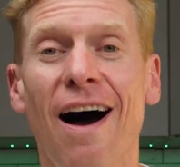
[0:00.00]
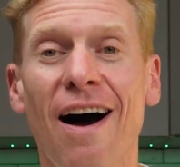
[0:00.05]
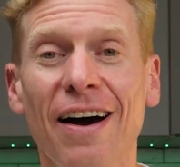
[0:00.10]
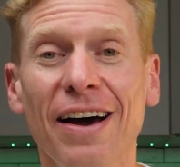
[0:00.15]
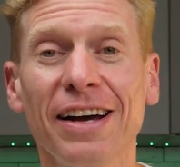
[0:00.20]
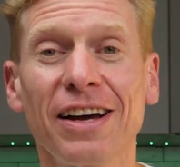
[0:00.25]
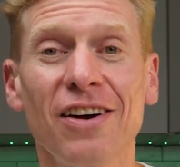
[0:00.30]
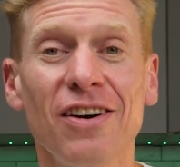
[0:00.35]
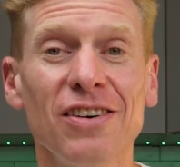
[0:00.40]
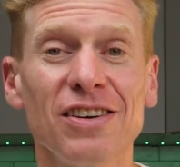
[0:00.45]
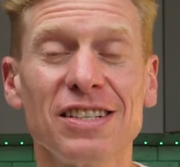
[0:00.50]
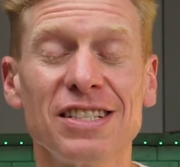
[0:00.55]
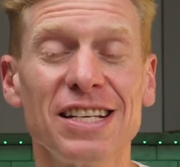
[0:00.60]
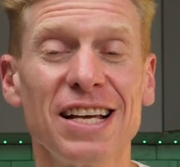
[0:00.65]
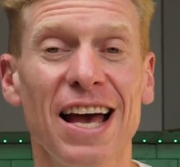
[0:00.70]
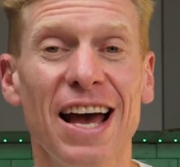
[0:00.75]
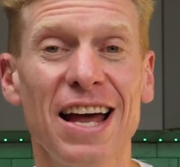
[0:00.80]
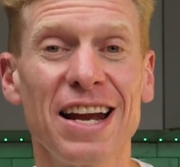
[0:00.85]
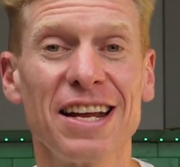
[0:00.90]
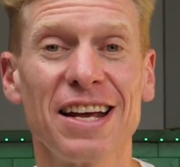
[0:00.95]
I can't
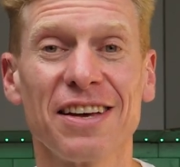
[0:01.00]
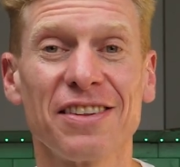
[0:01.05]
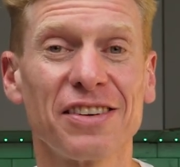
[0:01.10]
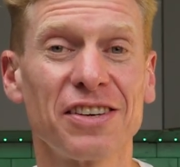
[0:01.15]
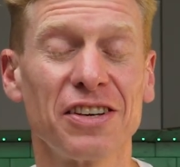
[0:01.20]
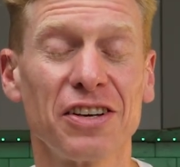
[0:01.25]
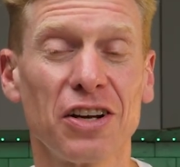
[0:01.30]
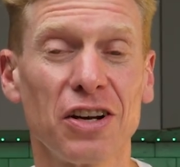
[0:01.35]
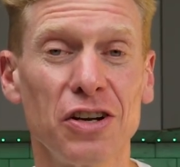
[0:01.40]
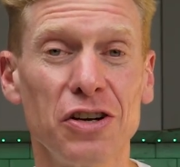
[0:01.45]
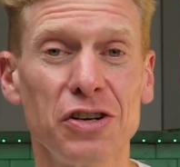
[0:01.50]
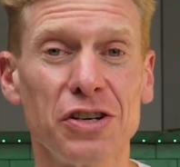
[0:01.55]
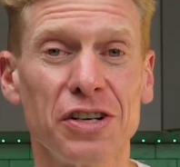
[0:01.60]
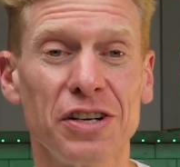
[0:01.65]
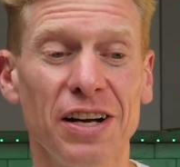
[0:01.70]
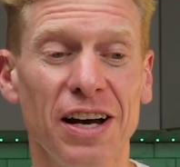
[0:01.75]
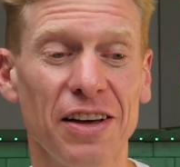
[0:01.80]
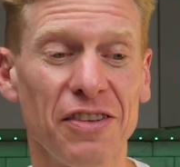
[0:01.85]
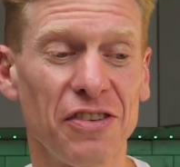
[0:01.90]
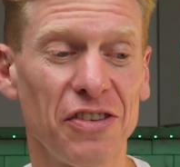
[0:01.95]
see any other
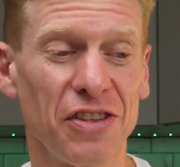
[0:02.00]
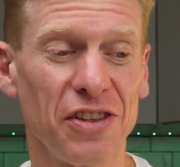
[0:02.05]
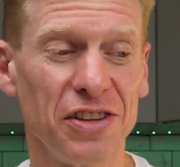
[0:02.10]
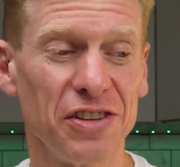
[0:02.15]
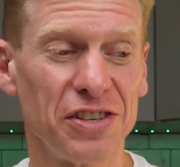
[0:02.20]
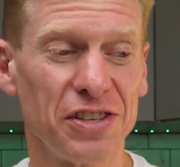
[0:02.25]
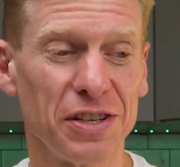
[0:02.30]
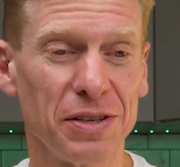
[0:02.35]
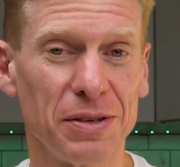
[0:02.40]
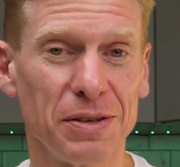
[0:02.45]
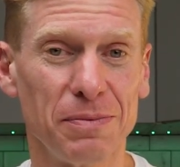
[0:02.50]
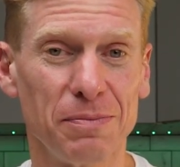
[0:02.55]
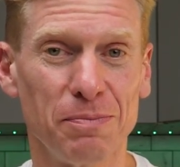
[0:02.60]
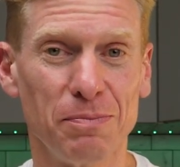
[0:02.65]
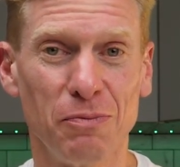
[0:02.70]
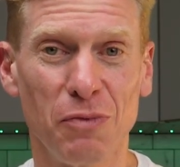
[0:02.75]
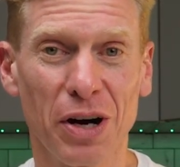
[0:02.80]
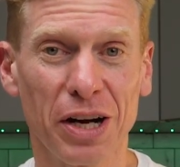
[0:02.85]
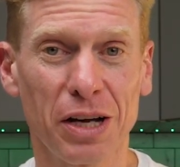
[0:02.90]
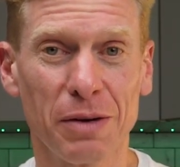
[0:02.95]
conclusion other than to
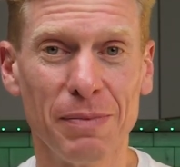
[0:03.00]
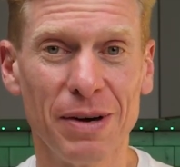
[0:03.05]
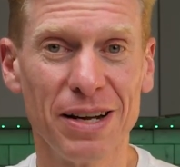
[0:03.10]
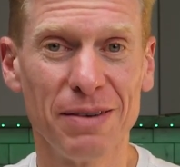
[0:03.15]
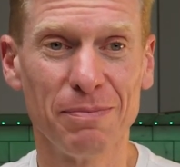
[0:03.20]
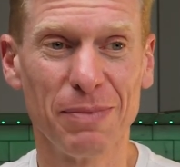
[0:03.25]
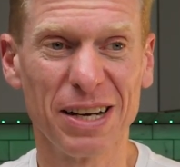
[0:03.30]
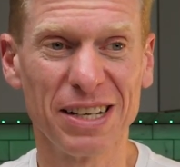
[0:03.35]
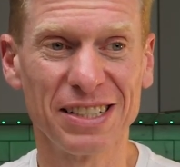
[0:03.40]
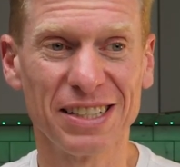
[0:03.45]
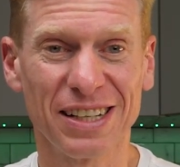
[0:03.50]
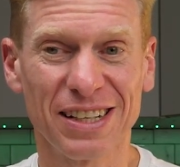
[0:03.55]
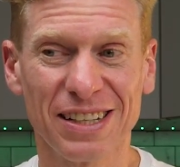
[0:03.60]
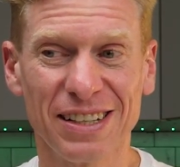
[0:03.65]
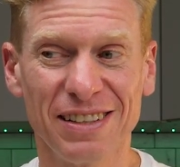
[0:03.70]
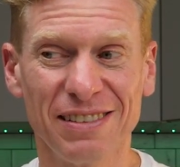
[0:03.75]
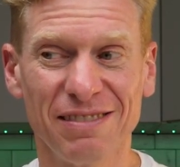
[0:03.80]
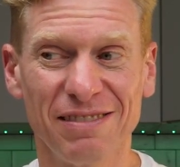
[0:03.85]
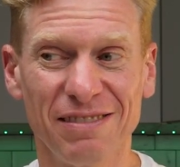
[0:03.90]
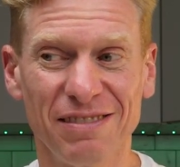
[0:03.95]
recommend basically